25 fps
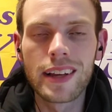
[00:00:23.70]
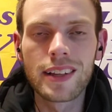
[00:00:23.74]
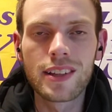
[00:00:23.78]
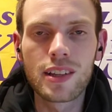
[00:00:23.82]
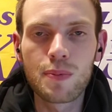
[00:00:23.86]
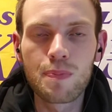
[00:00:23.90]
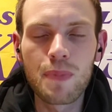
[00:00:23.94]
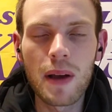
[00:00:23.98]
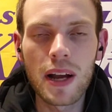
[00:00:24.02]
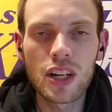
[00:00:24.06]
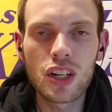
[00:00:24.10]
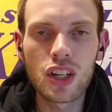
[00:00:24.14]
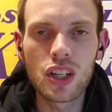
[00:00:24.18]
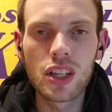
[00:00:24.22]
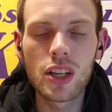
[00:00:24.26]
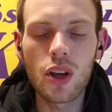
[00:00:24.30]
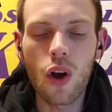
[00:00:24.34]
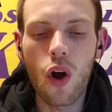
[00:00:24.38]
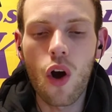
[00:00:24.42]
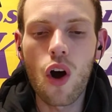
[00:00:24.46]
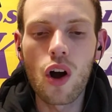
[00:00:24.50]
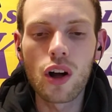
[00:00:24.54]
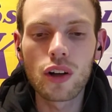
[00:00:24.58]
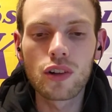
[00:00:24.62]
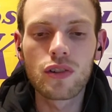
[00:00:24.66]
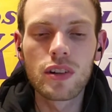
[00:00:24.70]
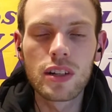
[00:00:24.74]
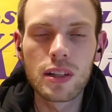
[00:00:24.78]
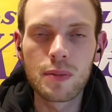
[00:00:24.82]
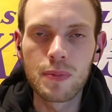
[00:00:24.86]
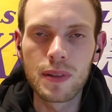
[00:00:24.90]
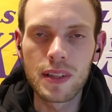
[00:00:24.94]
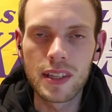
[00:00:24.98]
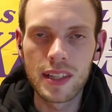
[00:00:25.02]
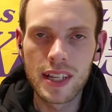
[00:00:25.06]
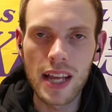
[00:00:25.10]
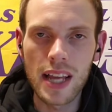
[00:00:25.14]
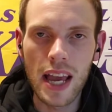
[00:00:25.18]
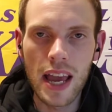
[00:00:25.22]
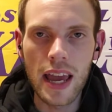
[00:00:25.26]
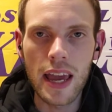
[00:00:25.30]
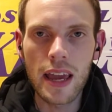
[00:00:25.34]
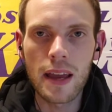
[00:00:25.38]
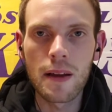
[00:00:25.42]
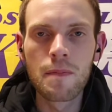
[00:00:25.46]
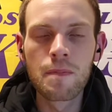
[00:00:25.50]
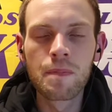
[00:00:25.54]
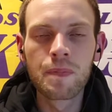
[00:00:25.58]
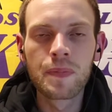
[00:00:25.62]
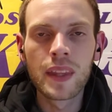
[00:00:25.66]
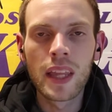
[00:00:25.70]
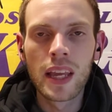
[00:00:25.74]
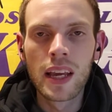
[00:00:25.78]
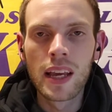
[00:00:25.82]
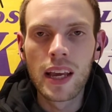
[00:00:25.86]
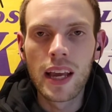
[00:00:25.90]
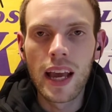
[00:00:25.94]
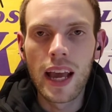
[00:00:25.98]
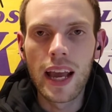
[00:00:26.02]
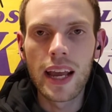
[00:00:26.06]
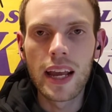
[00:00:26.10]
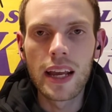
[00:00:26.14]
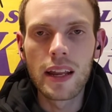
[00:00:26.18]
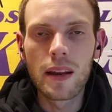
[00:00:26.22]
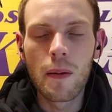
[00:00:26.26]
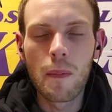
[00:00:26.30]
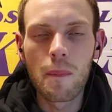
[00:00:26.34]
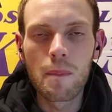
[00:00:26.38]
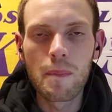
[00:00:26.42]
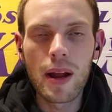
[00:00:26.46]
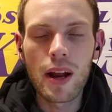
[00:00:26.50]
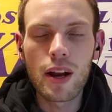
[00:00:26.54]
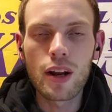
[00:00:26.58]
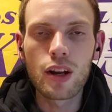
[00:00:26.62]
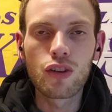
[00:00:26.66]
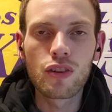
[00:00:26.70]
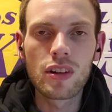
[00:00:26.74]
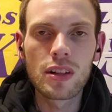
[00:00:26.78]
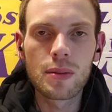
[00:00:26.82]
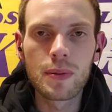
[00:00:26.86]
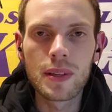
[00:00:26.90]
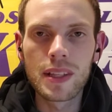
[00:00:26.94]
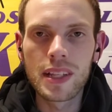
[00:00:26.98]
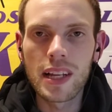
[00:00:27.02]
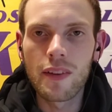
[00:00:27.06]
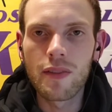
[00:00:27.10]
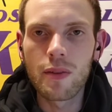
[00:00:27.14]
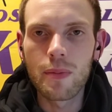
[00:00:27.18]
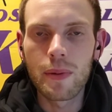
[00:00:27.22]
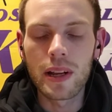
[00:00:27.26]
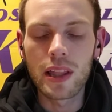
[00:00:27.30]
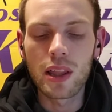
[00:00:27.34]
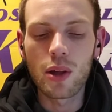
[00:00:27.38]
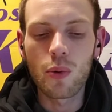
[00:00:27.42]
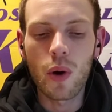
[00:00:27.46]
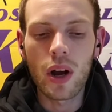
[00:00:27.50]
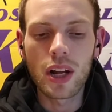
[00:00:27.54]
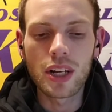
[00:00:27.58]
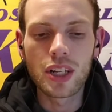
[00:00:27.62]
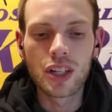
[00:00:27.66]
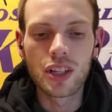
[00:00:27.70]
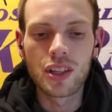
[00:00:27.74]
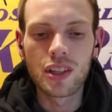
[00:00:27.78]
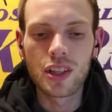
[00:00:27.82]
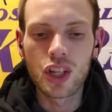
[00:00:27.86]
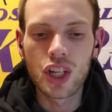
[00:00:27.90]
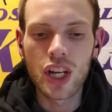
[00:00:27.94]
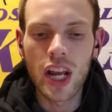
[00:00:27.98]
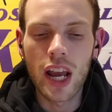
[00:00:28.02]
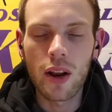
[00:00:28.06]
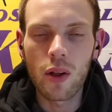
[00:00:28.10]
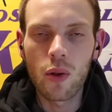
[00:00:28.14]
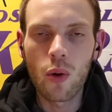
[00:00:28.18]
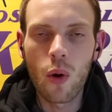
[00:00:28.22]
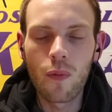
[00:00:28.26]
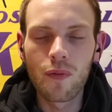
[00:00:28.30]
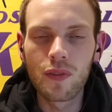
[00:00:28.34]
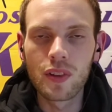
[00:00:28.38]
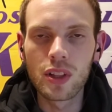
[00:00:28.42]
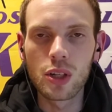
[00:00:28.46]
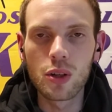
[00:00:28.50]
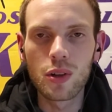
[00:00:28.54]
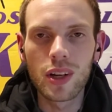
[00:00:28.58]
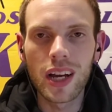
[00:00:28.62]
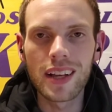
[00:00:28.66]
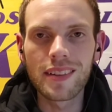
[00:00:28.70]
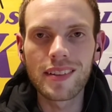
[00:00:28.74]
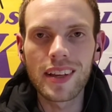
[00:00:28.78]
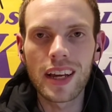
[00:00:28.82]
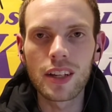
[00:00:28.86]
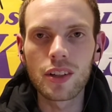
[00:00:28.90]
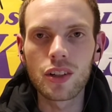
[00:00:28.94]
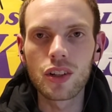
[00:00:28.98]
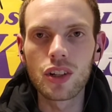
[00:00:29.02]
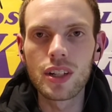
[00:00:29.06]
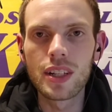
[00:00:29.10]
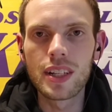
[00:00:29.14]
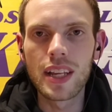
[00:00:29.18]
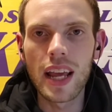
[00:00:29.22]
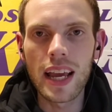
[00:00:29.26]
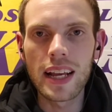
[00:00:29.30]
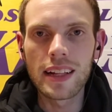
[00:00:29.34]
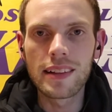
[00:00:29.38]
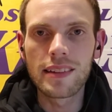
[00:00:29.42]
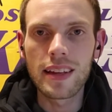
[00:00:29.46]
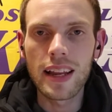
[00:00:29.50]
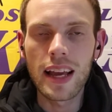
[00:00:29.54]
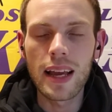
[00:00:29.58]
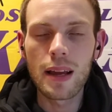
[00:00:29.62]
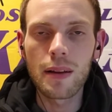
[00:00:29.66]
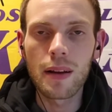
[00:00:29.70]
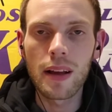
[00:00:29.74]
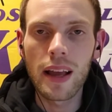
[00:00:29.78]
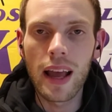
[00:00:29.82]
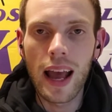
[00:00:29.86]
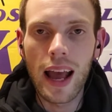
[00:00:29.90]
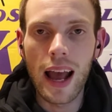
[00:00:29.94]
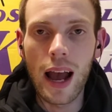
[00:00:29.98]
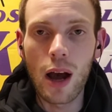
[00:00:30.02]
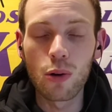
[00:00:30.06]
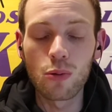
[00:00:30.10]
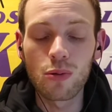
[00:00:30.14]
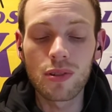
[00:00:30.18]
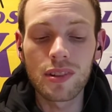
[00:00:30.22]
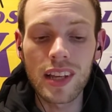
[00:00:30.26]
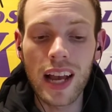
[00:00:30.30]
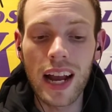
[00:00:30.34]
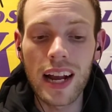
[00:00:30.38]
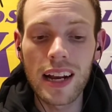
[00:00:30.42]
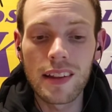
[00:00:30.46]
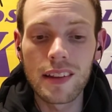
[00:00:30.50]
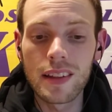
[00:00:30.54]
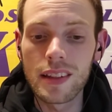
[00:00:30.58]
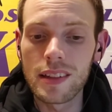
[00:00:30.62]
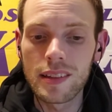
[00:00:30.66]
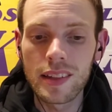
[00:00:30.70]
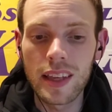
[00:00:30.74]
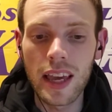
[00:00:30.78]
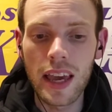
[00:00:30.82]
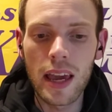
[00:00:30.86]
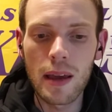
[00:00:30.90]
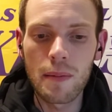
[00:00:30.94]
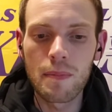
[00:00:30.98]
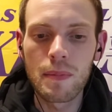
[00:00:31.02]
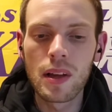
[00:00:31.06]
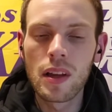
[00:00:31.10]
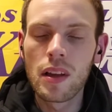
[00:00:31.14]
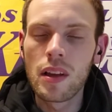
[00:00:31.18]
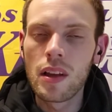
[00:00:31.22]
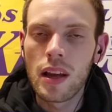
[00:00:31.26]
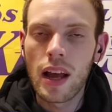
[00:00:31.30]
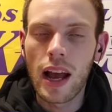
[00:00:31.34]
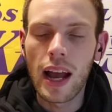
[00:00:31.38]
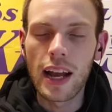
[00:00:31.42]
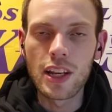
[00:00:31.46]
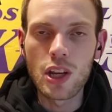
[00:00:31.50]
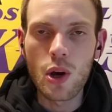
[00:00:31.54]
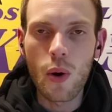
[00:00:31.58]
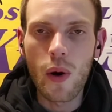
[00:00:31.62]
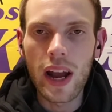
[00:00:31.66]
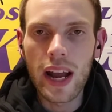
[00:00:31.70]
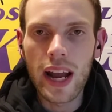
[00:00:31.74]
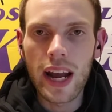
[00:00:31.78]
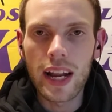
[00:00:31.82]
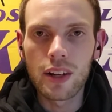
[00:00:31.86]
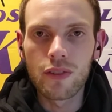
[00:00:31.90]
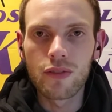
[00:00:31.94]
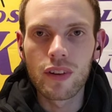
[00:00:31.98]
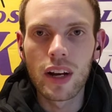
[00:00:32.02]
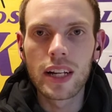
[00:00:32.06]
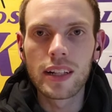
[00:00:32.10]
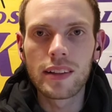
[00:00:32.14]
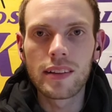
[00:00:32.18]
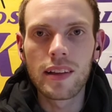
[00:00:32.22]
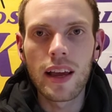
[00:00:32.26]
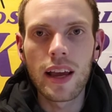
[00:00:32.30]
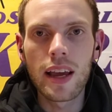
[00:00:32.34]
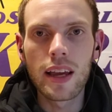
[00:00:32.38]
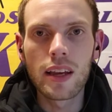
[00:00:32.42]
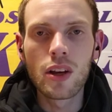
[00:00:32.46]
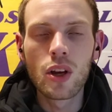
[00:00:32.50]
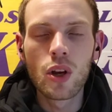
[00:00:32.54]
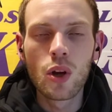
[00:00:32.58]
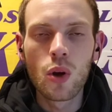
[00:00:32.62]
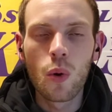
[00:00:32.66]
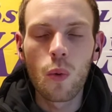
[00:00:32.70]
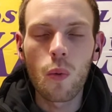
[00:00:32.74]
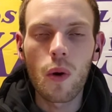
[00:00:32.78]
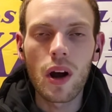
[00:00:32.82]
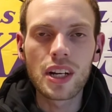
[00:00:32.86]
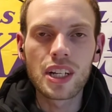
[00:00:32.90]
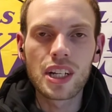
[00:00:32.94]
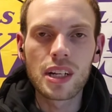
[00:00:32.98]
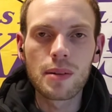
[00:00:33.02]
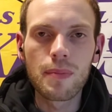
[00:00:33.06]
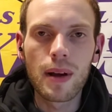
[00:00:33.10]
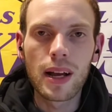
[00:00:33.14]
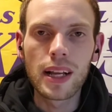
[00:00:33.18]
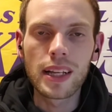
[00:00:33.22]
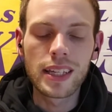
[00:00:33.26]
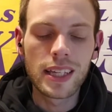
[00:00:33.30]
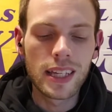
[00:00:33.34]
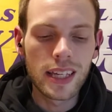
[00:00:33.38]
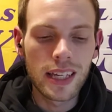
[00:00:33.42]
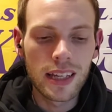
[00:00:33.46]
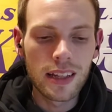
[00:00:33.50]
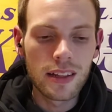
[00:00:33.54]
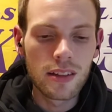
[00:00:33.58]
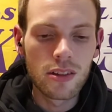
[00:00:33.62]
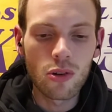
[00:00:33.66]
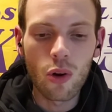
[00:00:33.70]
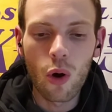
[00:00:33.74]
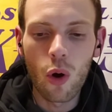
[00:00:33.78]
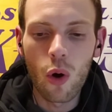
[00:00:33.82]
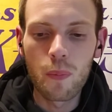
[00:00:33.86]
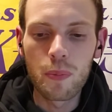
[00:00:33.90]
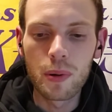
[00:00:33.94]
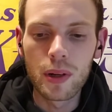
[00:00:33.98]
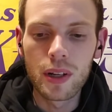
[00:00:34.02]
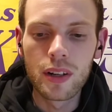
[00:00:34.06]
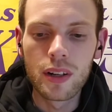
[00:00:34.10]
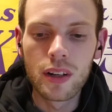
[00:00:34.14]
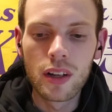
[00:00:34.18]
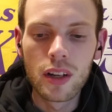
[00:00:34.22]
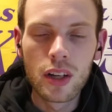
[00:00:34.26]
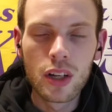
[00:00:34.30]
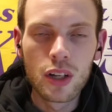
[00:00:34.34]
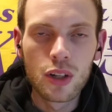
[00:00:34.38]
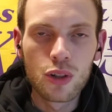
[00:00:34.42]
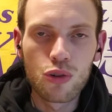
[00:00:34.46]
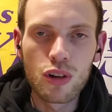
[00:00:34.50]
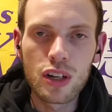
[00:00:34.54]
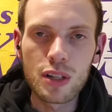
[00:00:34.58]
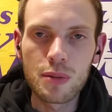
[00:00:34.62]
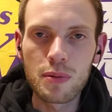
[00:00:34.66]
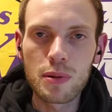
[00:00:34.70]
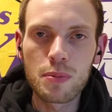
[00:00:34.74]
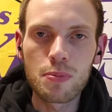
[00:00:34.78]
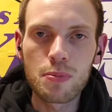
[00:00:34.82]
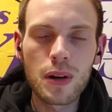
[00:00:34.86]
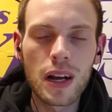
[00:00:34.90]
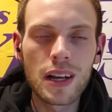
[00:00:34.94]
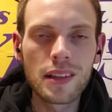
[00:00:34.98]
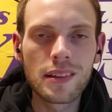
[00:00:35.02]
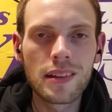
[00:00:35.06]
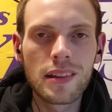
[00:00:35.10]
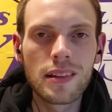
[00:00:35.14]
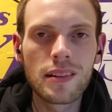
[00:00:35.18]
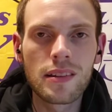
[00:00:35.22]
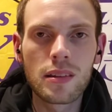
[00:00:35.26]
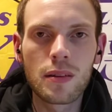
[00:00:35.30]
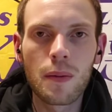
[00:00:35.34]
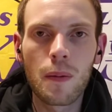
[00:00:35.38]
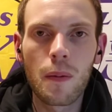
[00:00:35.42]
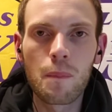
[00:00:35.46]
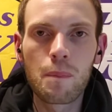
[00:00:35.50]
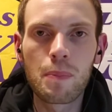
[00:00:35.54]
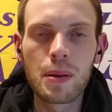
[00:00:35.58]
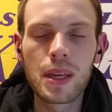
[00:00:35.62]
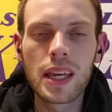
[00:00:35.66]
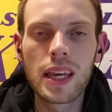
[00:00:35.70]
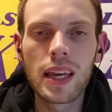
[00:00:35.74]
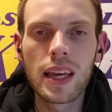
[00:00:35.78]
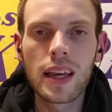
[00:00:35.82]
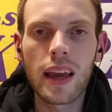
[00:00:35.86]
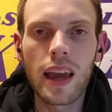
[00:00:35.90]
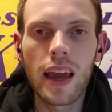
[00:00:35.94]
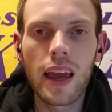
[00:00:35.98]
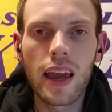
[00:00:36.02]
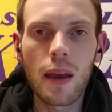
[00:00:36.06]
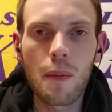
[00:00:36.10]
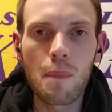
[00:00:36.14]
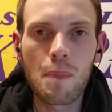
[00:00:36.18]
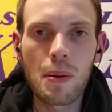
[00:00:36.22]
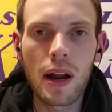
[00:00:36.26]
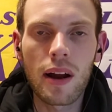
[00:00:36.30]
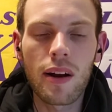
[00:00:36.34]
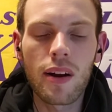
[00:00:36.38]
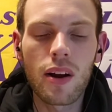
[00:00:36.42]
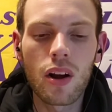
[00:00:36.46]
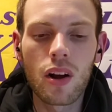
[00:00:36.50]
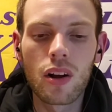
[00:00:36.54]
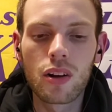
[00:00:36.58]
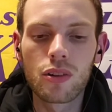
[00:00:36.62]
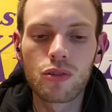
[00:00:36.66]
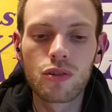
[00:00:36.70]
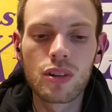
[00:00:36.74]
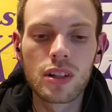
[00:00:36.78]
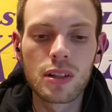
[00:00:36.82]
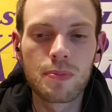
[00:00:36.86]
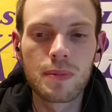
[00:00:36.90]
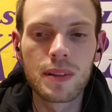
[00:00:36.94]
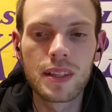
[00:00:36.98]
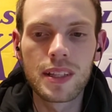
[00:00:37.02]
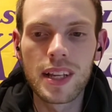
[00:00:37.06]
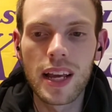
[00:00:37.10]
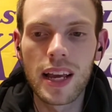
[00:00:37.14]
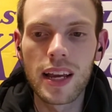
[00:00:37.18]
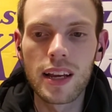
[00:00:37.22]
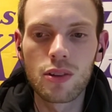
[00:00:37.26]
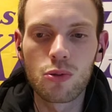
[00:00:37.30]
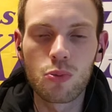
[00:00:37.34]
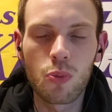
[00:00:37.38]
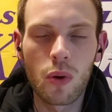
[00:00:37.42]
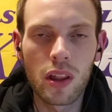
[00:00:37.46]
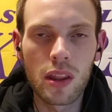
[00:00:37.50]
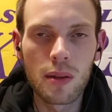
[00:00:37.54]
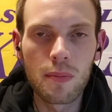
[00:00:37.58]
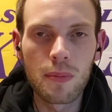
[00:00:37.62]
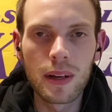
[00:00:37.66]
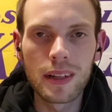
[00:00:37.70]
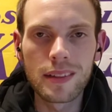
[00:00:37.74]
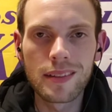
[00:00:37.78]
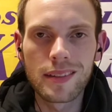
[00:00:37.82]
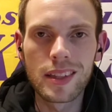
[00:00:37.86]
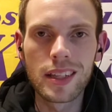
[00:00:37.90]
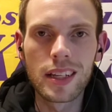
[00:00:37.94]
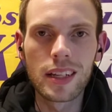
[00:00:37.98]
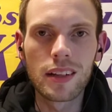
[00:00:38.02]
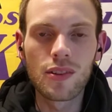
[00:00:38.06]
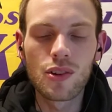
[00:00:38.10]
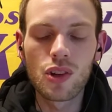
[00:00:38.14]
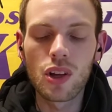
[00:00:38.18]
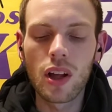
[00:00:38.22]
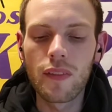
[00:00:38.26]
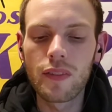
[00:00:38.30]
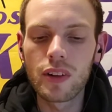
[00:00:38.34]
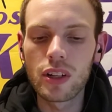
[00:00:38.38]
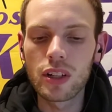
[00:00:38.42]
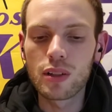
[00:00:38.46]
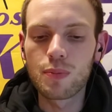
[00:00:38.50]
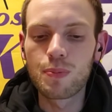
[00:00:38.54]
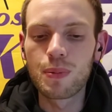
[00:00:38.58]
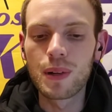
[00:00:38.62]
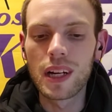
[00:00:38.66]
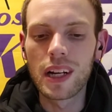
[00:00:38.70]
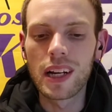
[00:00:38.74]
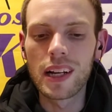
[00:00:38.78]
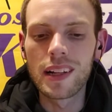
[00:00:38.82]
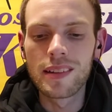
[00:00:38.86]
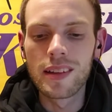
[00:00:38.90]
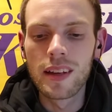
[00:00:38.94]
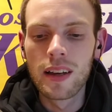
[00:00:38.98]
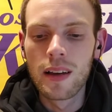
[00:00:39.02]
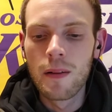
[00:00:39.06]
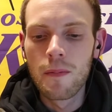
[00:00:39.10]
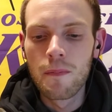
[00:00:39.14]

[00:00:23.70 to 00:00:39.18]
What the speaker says: especially on Christmas Day. And Merry Christmas to everybody that watches the channel. Hopefully you guys had a good day today outside of this game. I know I had a great day watching my kids open Christmas presents. Being a parent on Christmas Day is one of the best things you'll ever experience